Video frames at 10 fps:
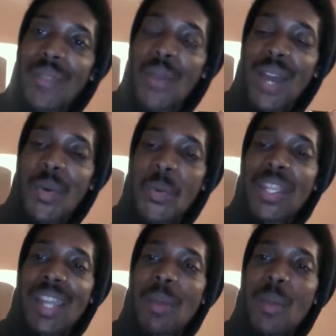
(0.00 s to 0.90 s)
Why would we
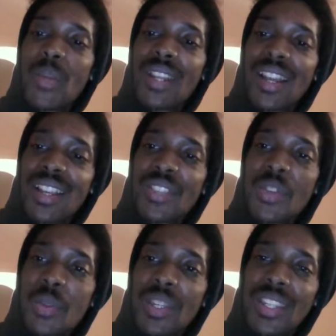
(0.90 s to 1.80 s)
come up with a
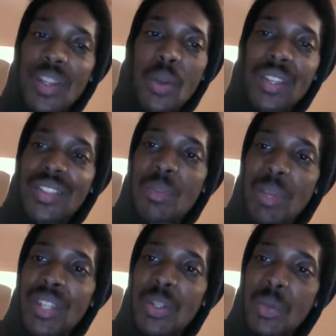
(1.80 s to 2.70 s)
hustle and go get some
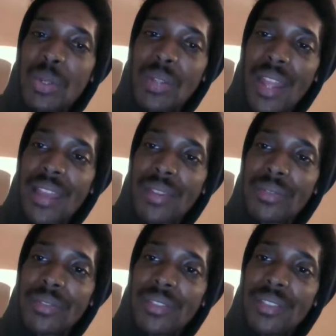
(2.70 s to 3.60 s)
money in real life?
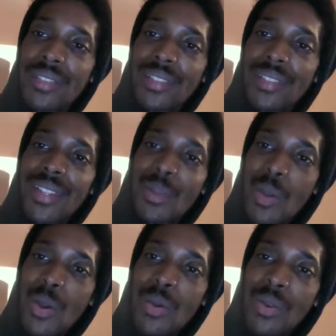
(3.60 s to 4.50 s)
Come
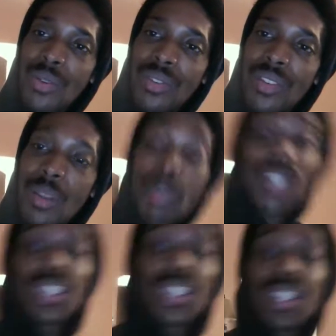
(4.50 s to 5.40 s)
on.
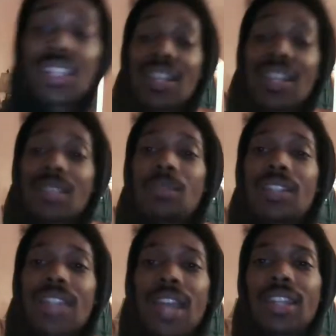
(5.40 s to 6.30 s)
But again, that's the
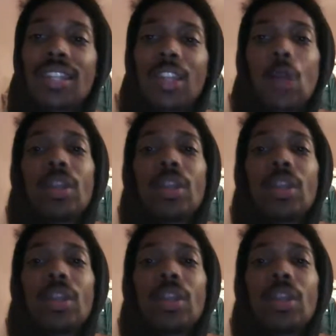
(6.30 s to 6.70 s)
mentality, though.